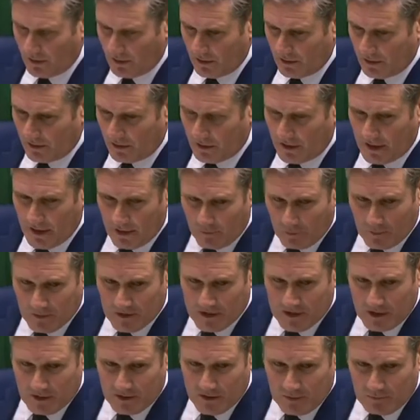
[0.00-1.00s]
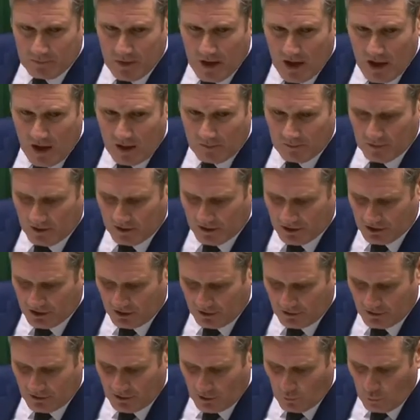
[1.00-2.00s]
The government's own department
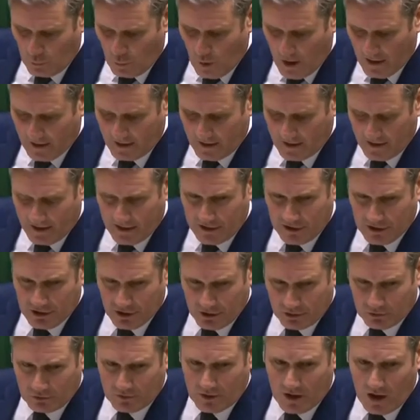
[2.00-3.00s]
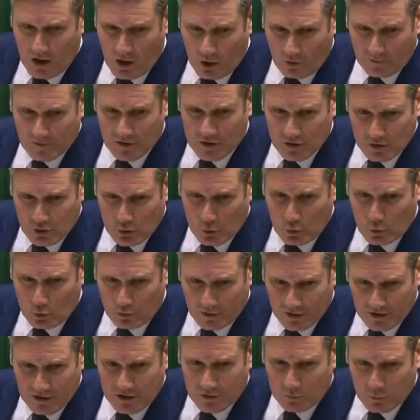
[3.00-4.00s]
shows that 1 in 8 children are off school
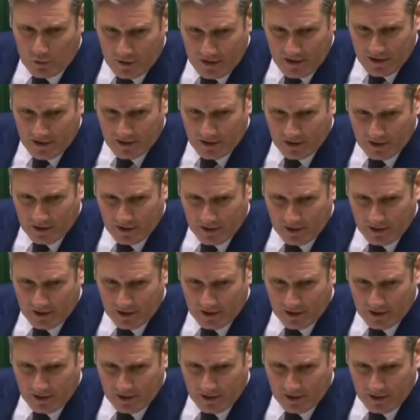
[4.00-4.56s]
this week.